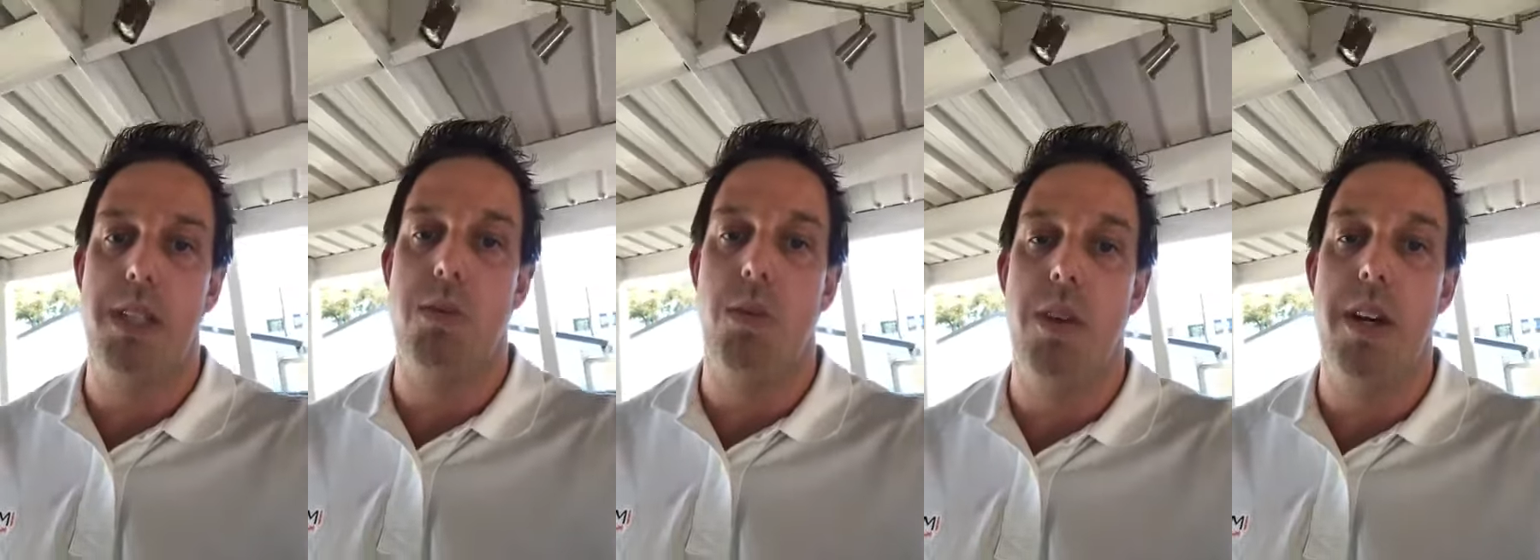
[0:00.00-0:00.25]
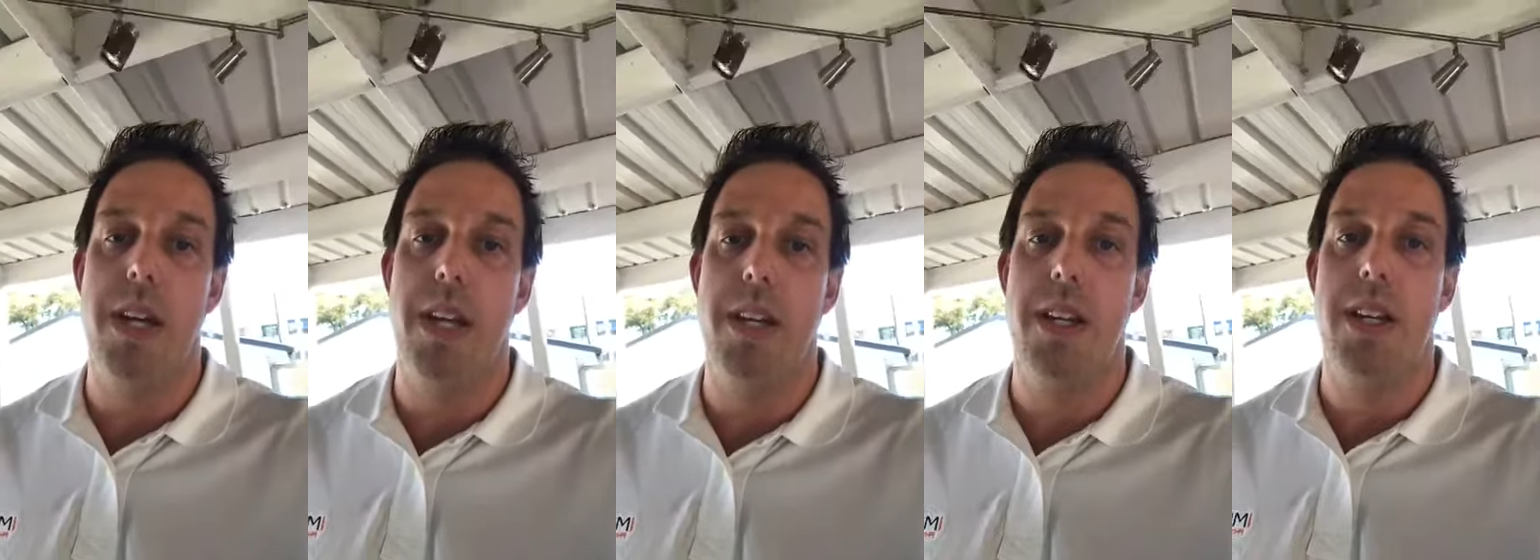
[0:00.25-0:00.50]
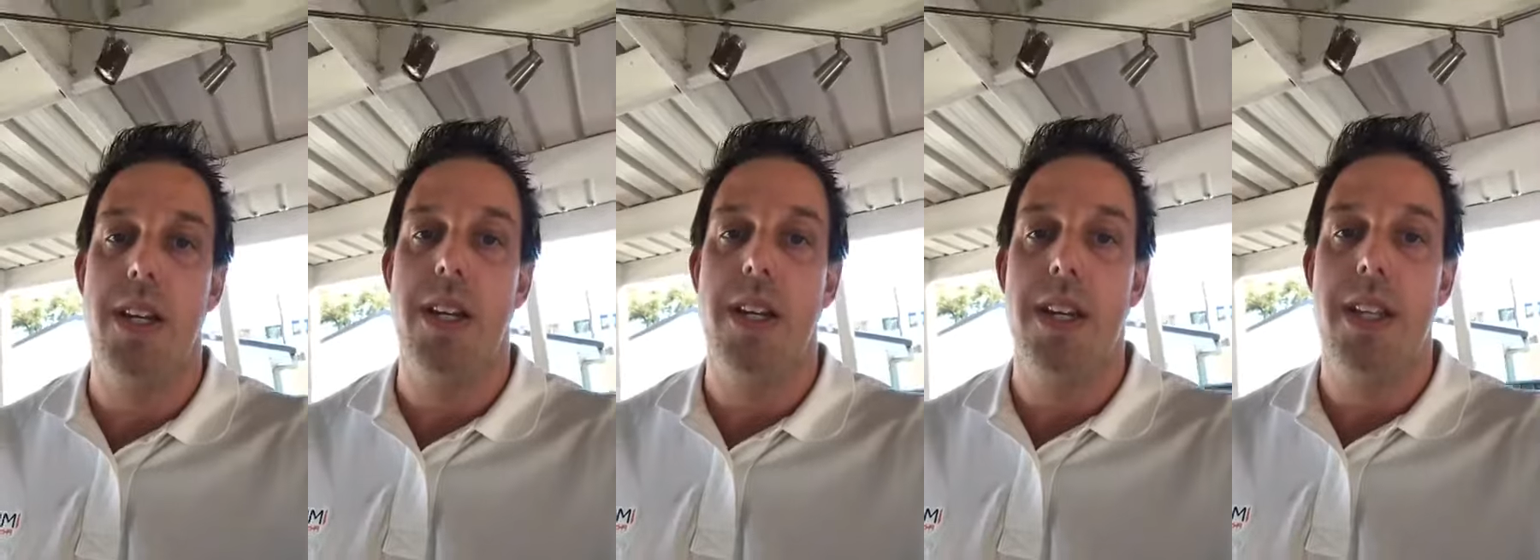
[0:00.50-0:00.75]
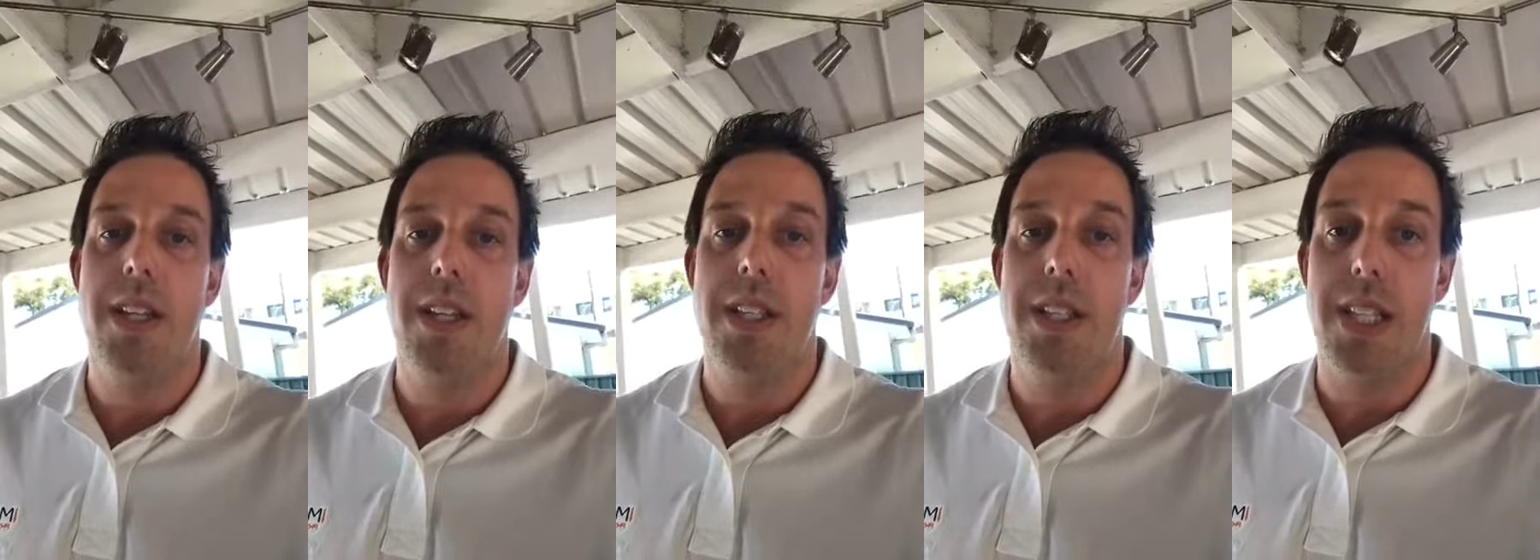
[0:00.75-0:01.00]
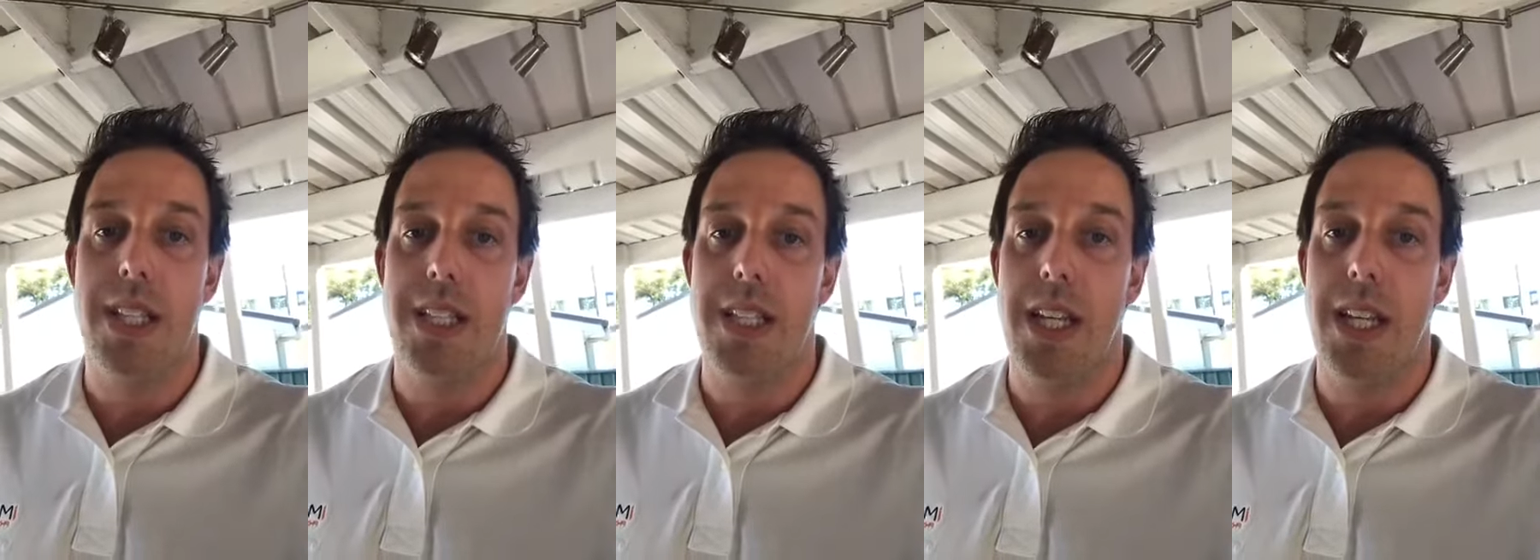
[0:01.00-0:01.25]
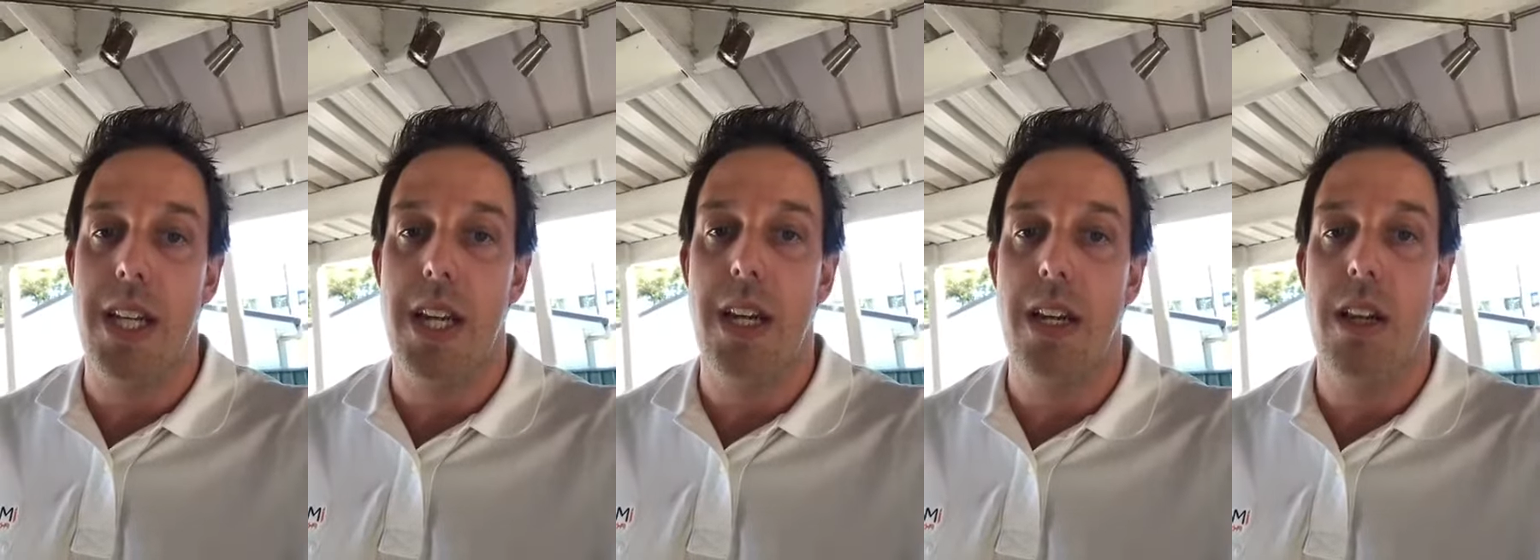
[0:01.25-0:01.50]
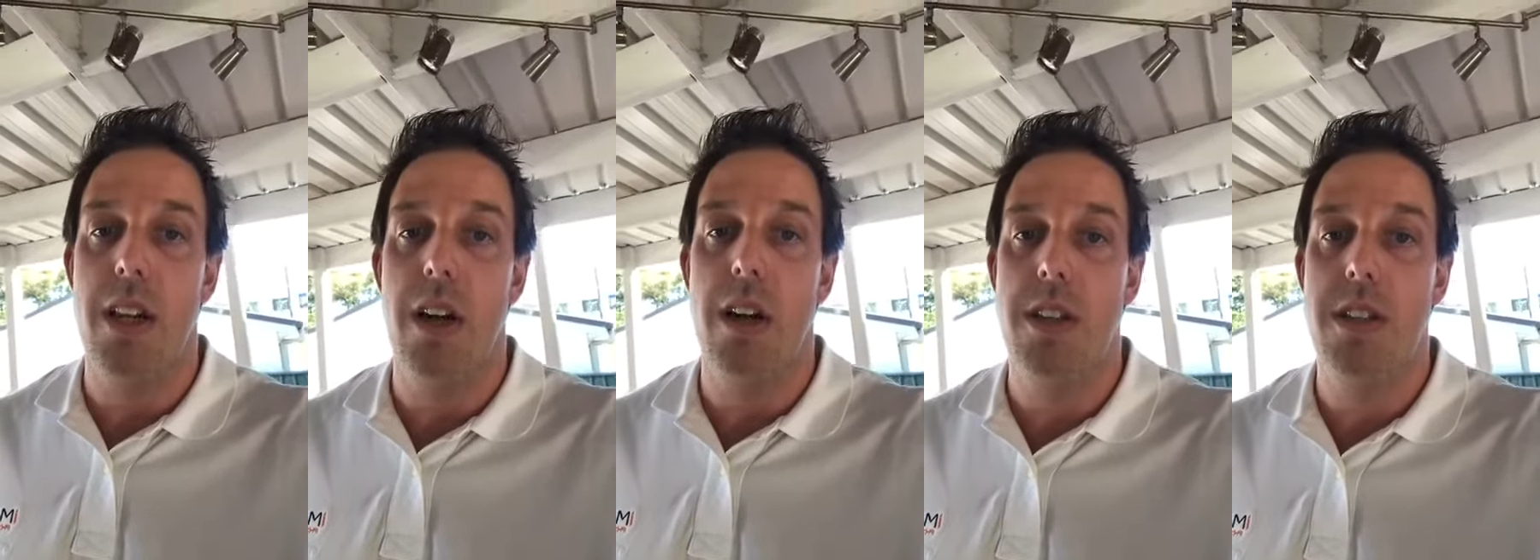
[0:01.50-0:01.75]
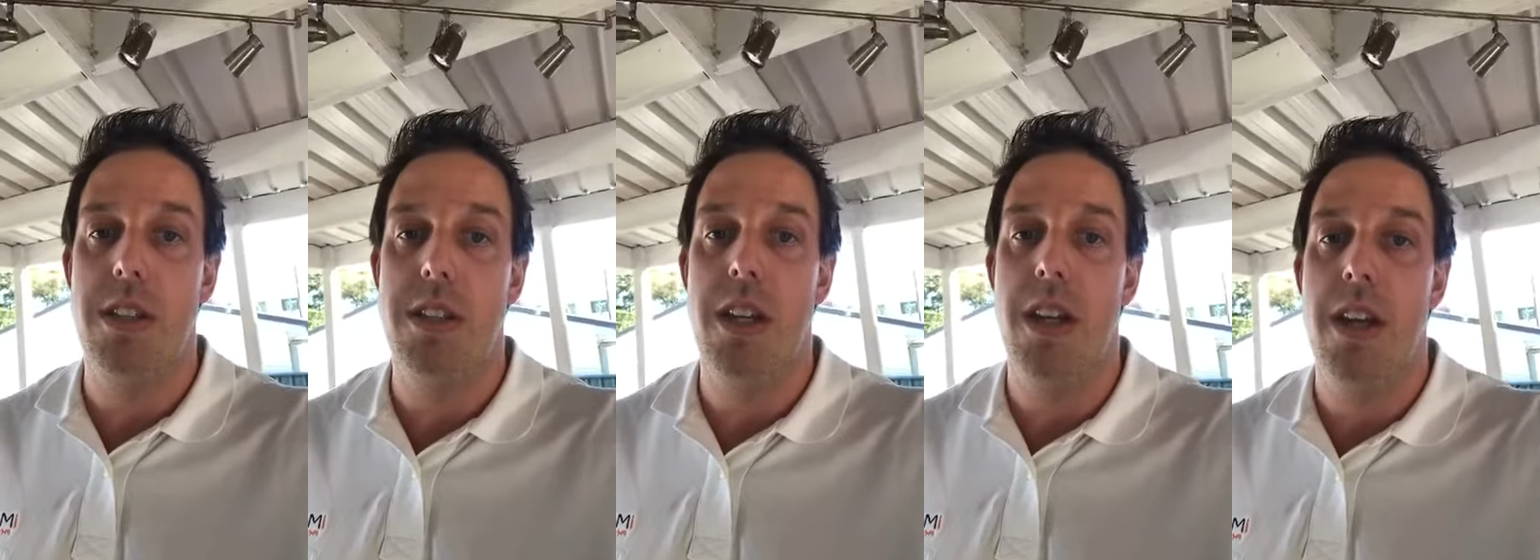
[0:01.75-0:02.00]
squatting 60
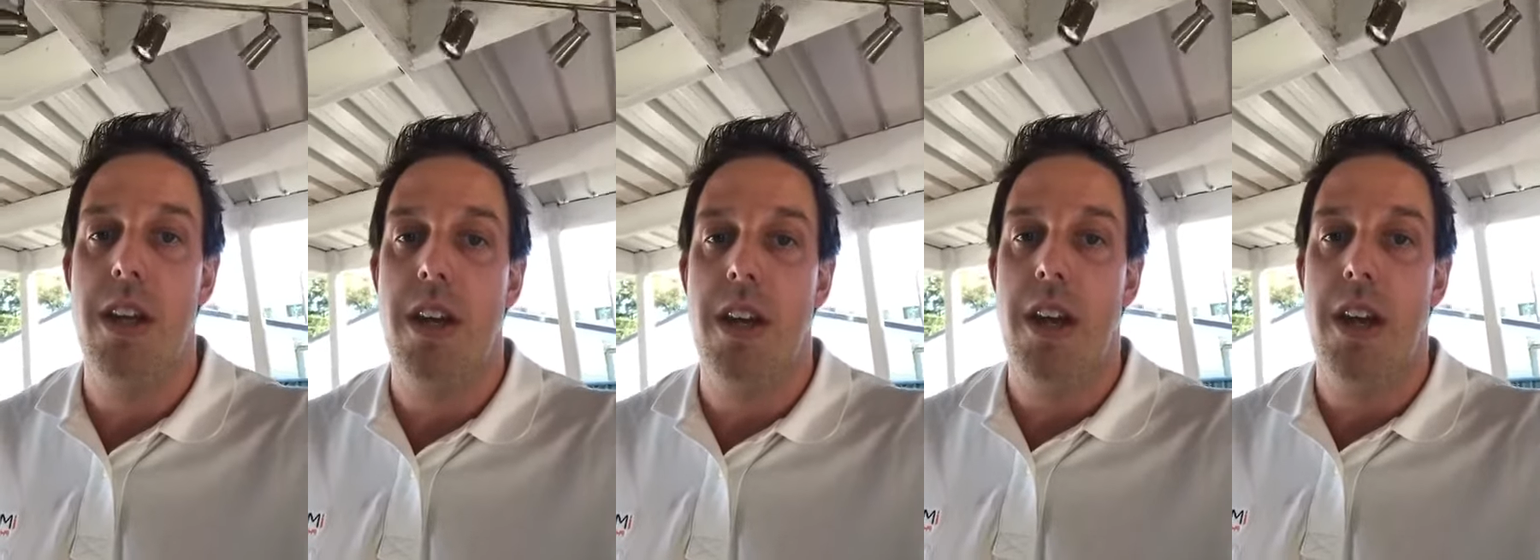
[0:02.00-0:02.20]
kilos,